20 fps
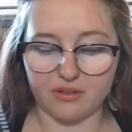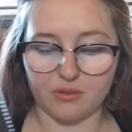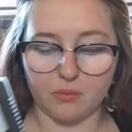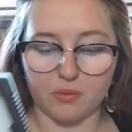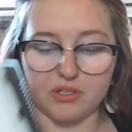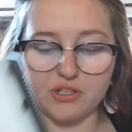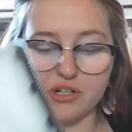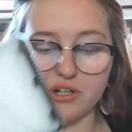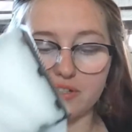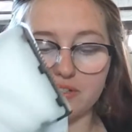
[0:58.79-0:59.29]

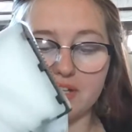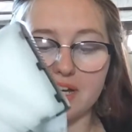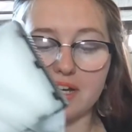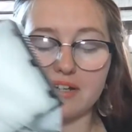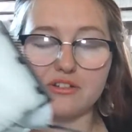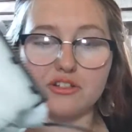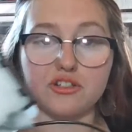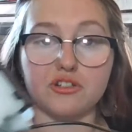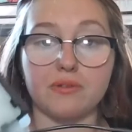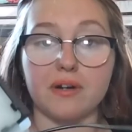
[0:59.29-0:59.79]
which are
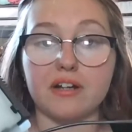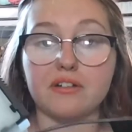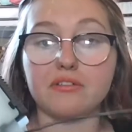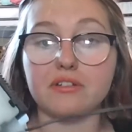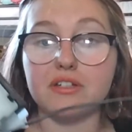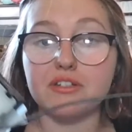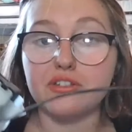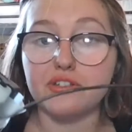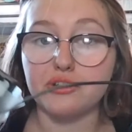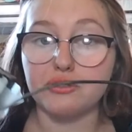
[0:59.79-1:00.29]
attached
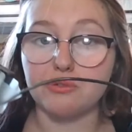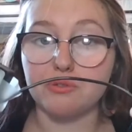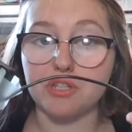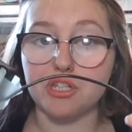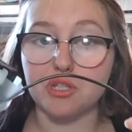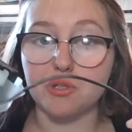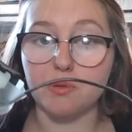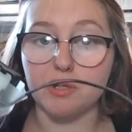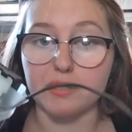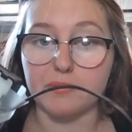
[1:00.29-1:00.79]
directly to
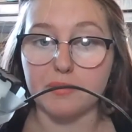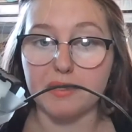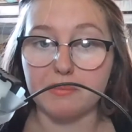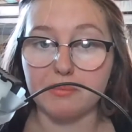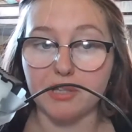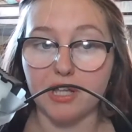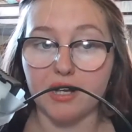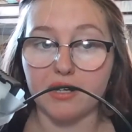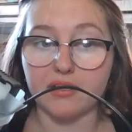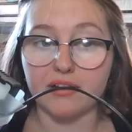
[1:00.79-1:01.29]
the USB
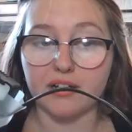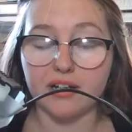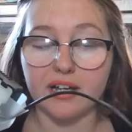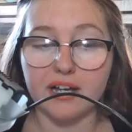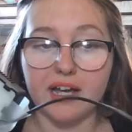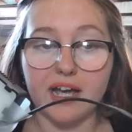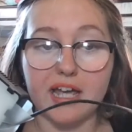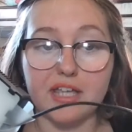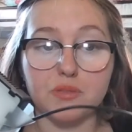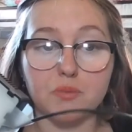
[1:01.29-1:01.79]
plug,
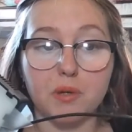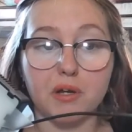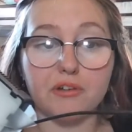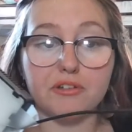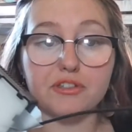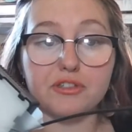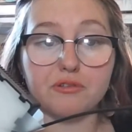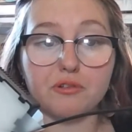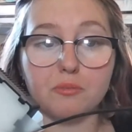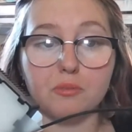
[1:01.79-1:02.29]
as well
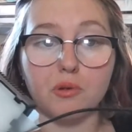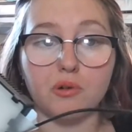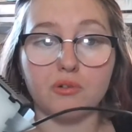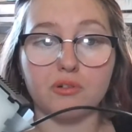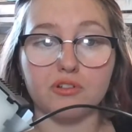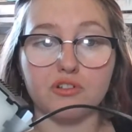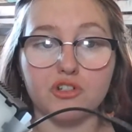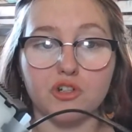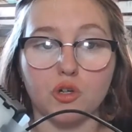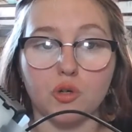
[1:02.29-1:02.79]
as the remote
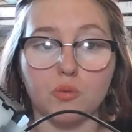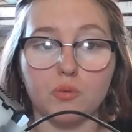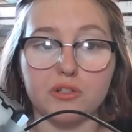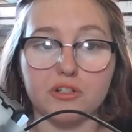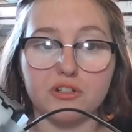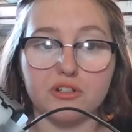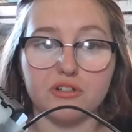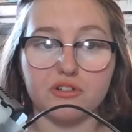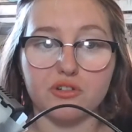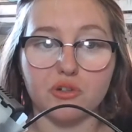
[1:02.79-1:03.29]
control,
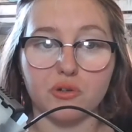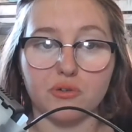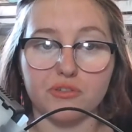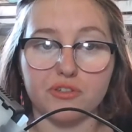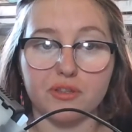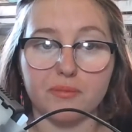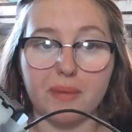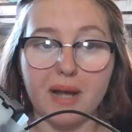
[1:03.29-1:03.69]
which controls the